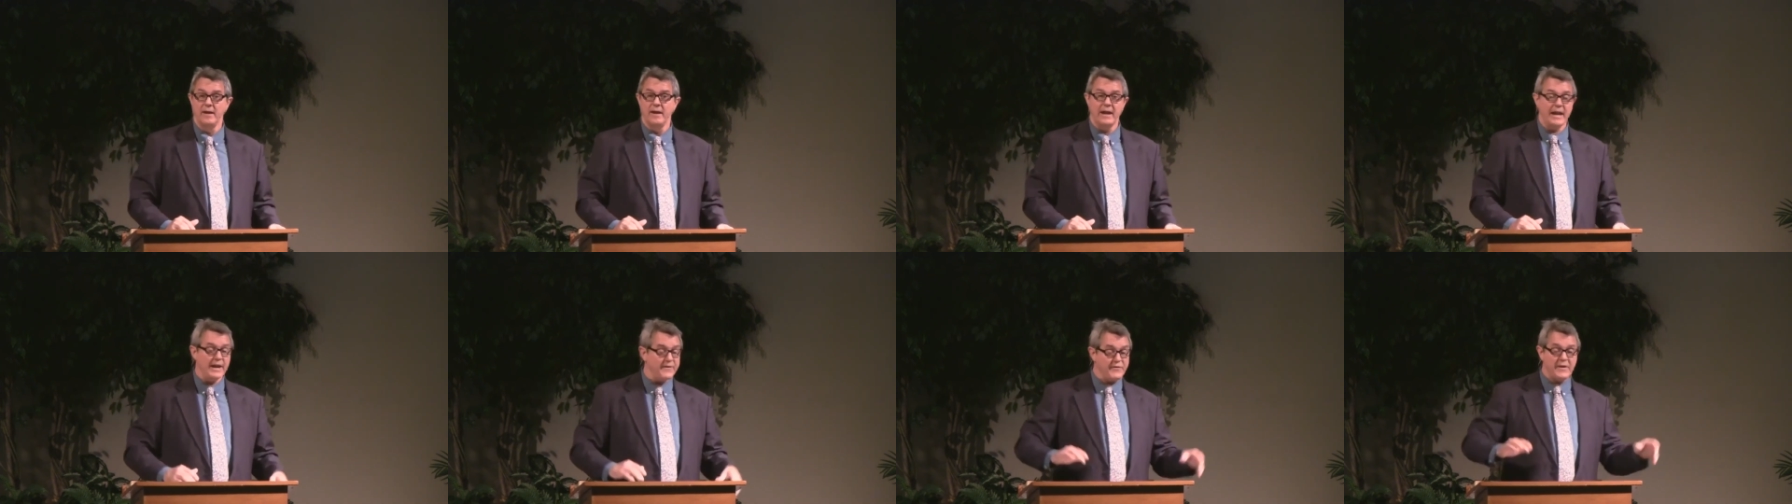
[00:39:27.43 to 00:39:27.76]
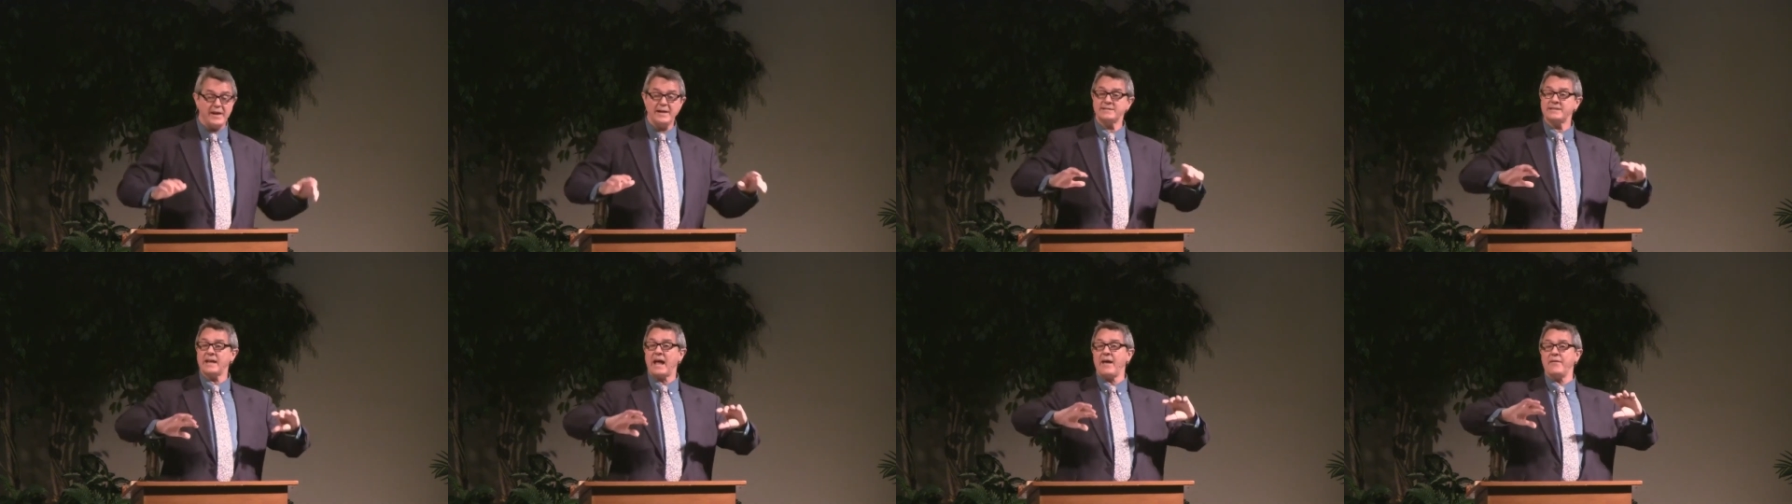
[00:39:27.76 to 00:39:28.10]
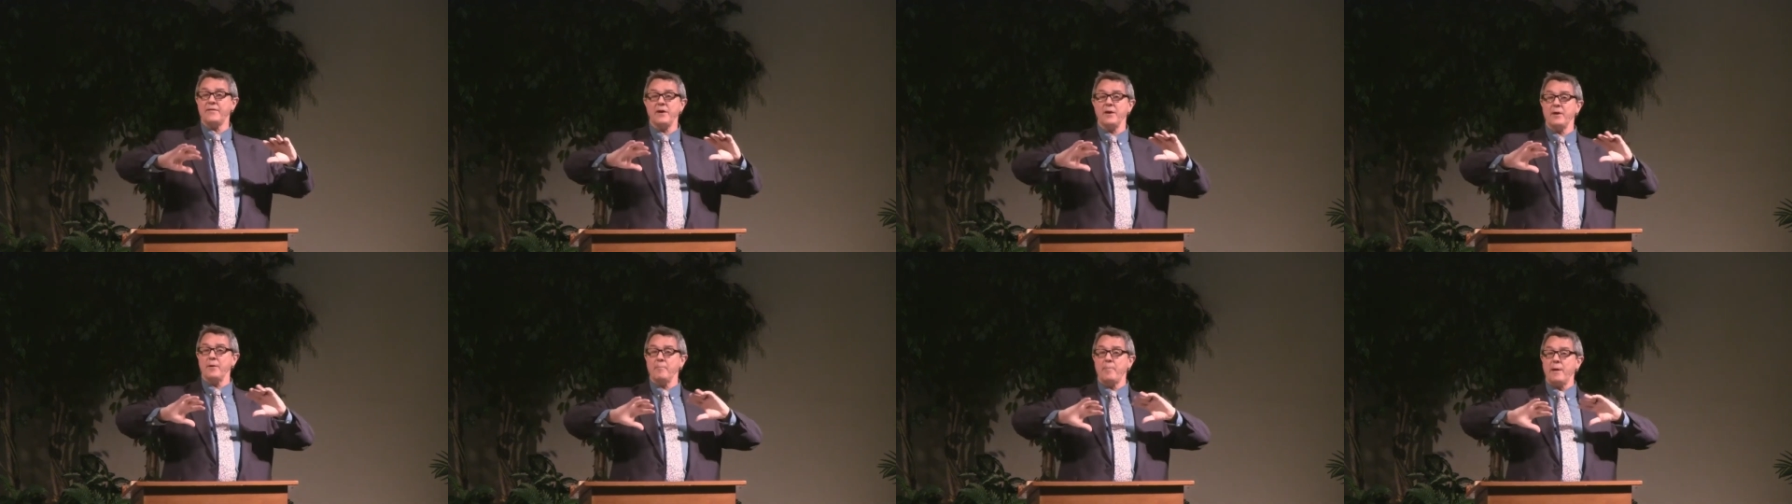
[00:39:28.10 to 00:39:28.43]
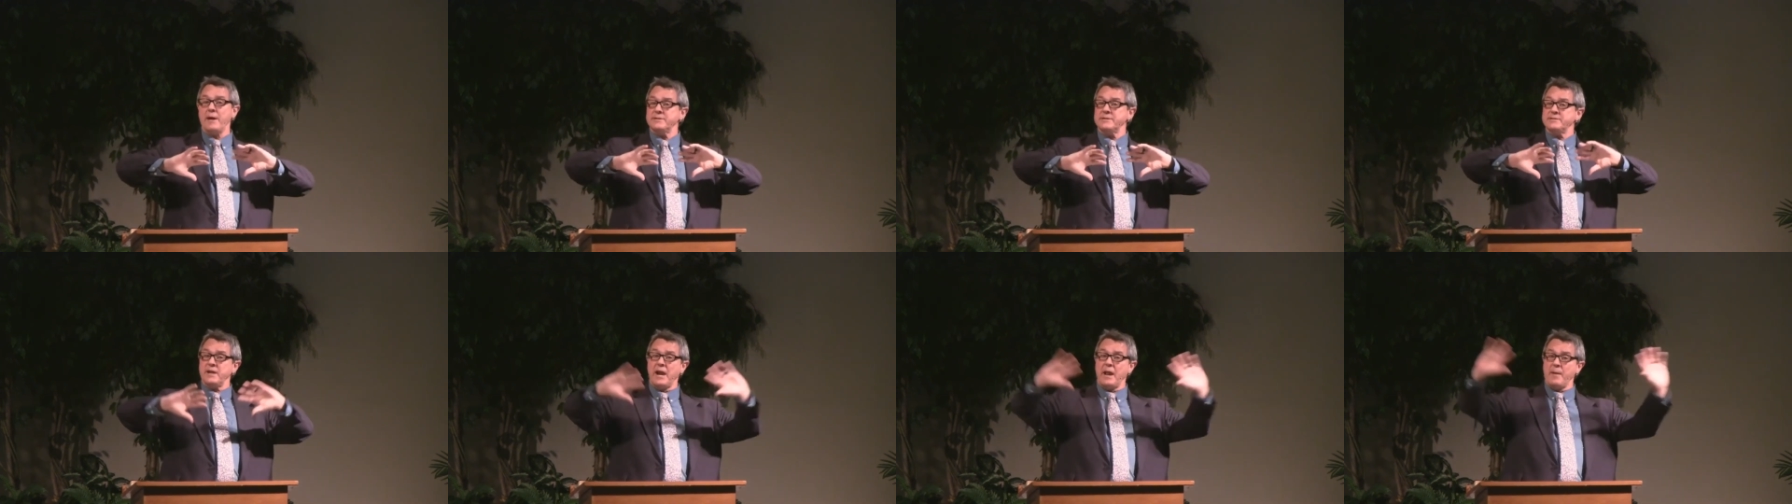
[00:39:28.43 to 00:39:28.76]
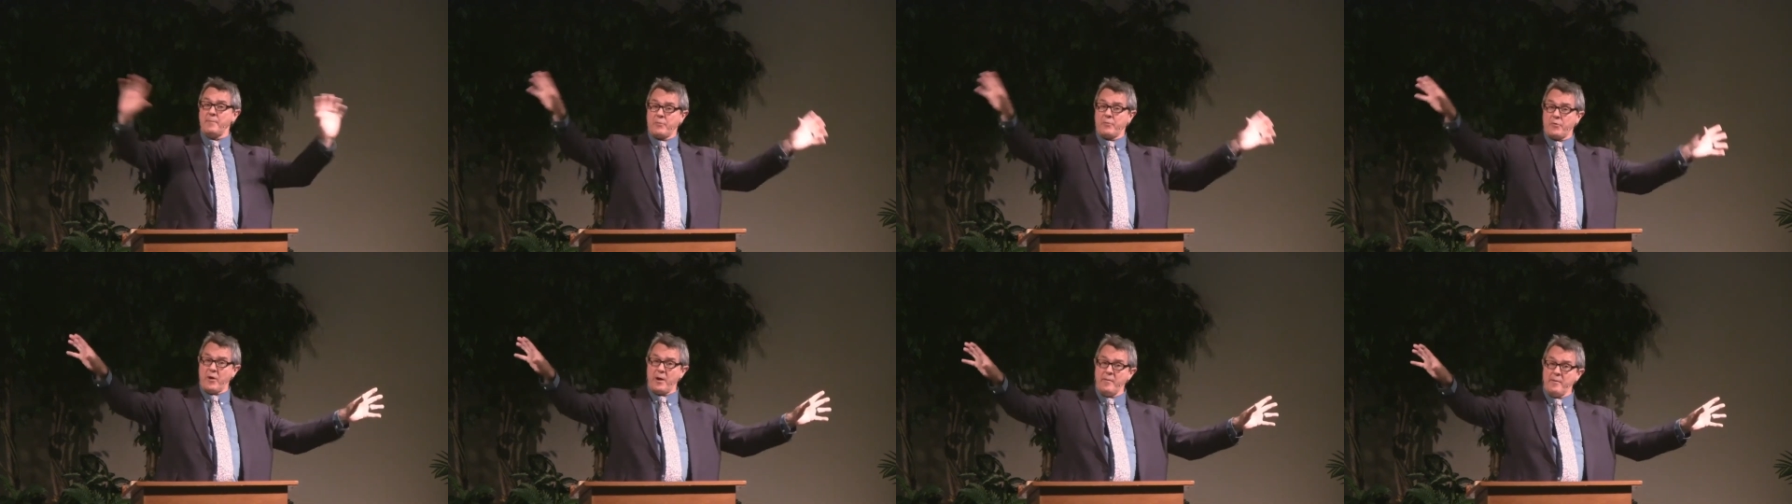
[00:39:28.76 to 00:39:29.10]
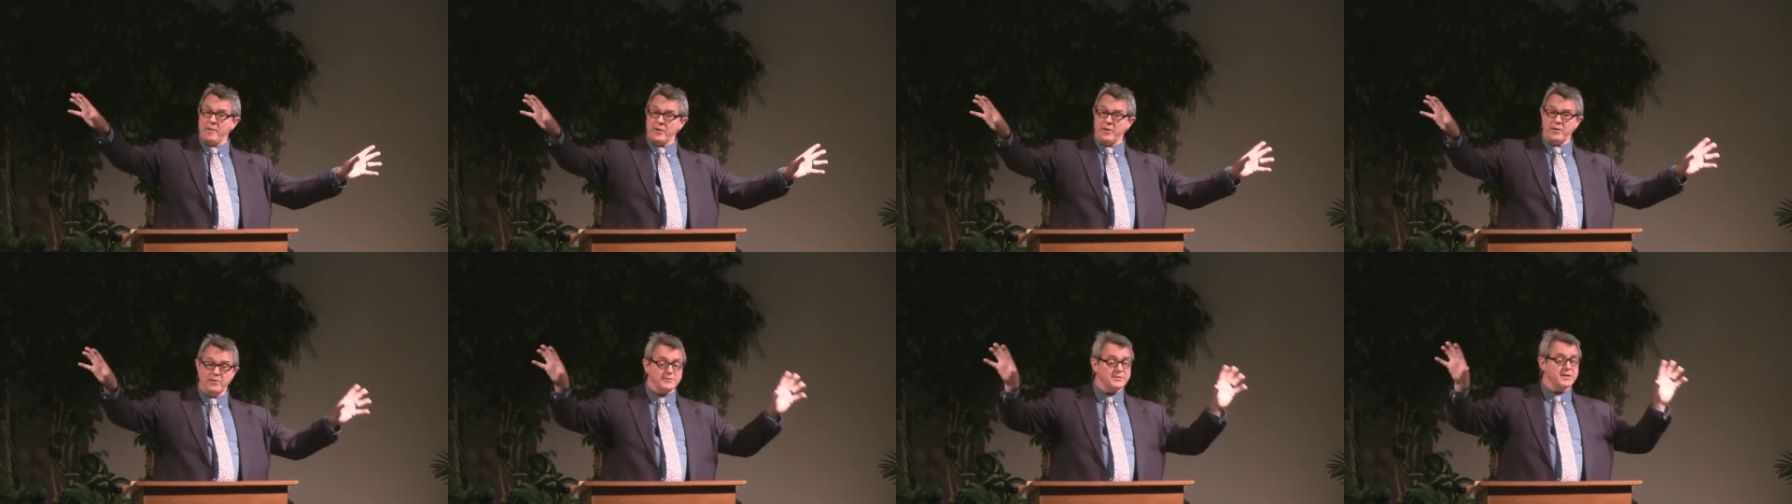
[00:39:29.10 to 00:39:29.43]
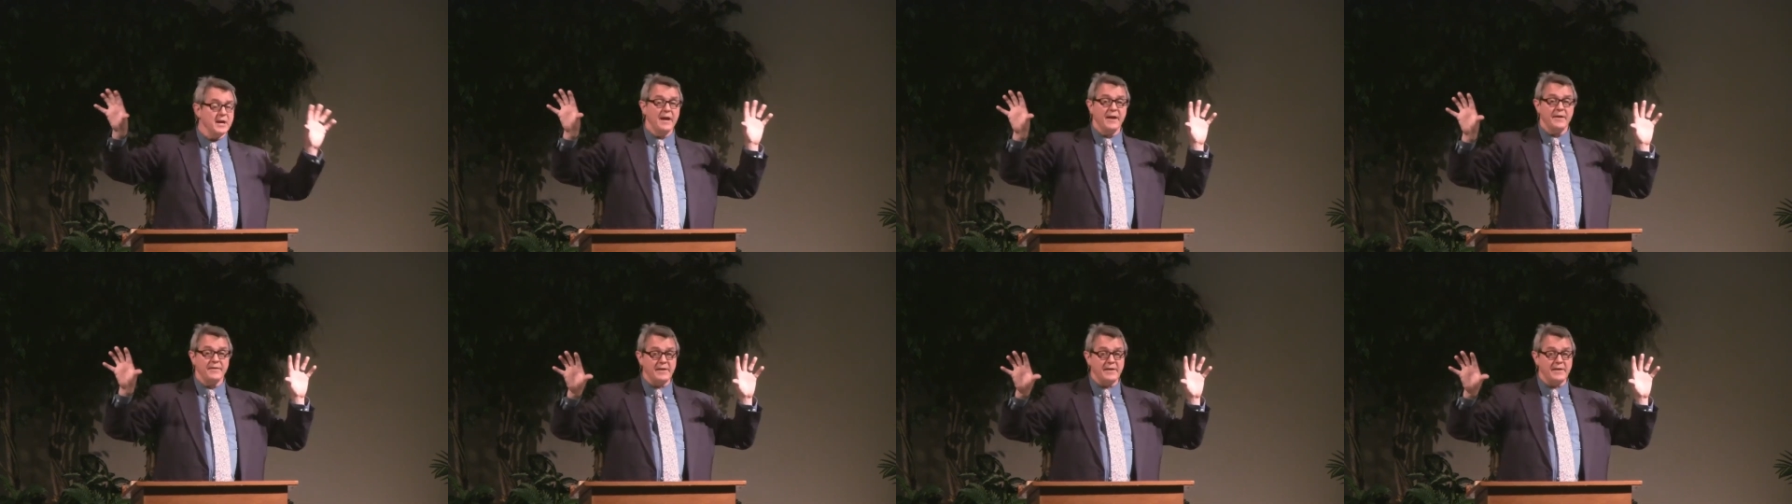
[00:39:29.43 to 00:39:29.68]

And if he's out there busting up criminals,